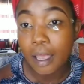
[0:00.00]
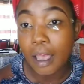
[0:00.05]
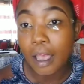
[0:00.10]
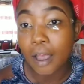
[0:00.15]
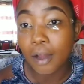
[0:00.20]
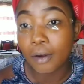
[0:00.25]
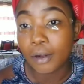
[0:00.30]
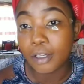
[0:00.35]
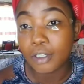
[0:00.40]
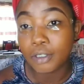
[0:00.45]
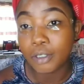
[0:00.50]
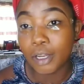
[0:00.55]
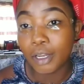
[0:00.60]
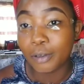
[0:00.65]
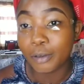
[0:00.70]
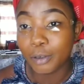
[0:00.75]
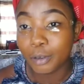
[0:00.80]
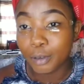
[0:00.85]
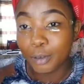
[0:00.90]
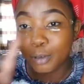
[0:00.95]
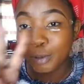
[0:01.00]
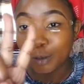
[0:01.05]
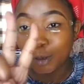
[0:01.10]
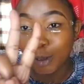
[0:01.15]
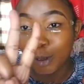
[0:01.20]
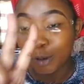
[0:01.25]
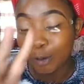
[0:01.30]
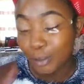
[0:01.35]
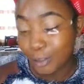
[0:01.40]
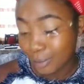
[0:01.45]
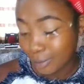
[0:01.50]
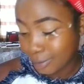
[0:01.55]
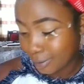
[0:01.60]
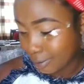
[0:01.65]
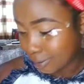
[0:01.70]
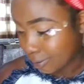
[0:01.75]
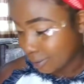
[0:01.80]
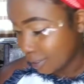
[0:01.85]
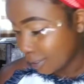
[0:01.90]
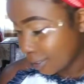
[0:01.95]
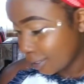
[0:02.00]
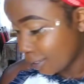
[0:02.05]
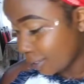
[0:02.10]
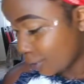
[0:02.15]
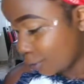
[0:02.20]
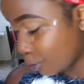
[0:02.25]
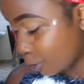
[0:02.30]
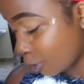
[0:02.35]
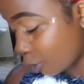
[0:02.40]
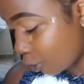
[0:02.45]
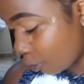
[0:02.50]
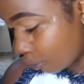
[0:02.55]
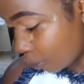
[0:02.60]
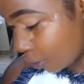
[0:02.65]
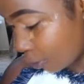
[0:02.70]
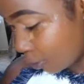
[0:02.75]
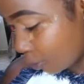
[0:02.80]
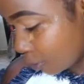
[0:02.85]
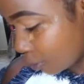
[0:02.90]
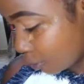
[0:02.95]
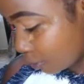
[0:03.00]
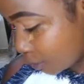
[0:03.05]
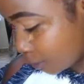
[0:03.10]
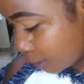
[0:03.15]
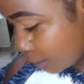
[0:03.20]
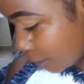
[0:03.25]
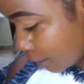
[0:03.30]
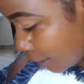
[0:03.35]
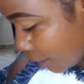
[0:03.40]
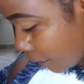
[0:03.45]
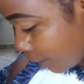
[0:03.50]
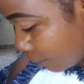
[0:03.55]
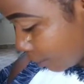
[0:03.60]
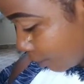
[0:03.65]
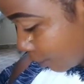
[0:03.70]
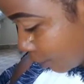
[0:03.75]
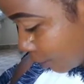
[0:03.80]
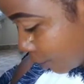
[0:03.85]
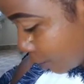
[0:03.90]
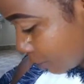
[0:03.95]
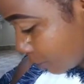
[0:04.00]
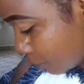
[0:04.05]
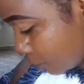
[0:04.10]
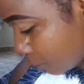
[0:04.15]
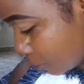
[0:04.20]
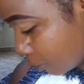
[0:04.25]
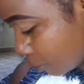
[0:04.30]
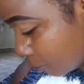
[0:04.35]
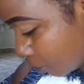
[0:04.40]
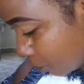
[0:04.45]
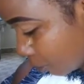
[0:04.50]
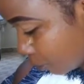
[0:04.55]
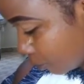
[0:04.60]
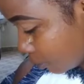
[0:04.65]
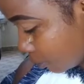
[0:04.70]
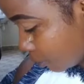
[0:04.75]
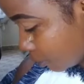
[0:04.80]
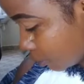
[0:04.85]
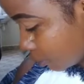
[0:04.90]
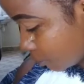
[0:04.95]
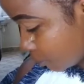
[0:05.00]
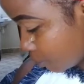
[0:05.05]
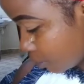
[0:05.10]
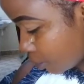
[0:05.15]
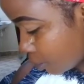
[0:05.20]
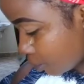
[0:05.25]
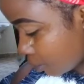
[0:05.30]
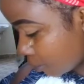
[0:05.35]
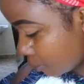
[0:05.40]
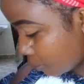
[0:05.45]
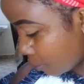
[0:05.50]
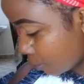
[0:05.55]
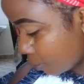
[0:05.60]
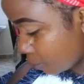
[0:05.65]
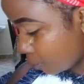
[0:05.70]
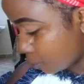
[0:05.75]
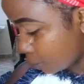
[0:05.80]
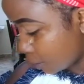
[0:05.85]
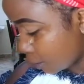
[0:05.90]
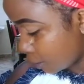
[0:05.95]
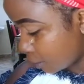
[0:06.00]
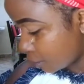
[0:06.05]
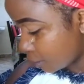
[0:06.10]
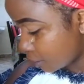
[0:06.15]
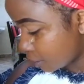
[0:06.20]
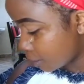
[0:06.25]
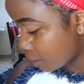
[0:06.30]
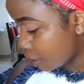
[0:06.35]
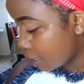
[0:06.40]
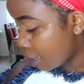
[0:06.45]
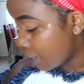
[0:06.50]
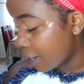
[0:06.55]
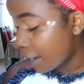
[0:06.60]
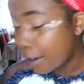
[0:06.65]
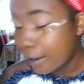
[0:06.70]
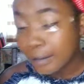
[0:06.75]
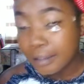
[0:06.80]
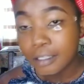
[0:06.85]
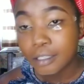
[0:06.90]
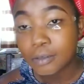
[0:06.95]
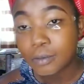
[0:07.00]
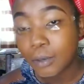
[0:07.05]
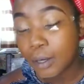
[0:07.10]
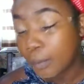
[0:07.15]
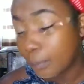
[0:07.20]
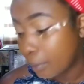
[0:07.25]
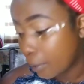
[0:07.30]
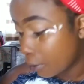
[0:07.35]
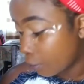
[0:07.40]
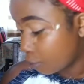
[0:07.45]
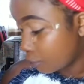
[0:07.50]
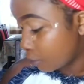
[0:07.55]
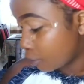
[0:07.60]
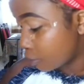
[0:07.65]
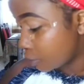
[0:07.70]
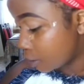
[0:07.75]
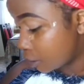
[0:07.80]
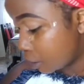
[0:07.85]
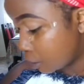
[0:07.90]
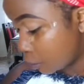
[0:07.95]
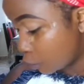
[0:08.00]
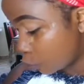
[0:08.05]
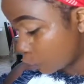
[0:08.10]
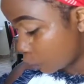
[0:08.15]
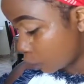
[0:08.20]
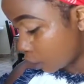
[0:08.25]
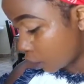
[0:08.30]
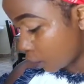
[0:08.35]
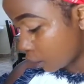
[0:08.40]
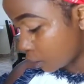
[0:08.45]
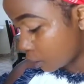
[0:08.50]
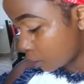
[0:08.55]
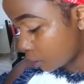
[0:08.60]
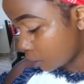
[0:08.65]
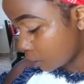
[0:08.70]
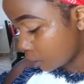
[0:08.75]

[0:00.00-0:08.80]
I only joined with 2 clothes. 2 home clothes, because they said come with home clothes. Yeah, my mom was like, just carry this 1 pair of trousers and 2 shirts.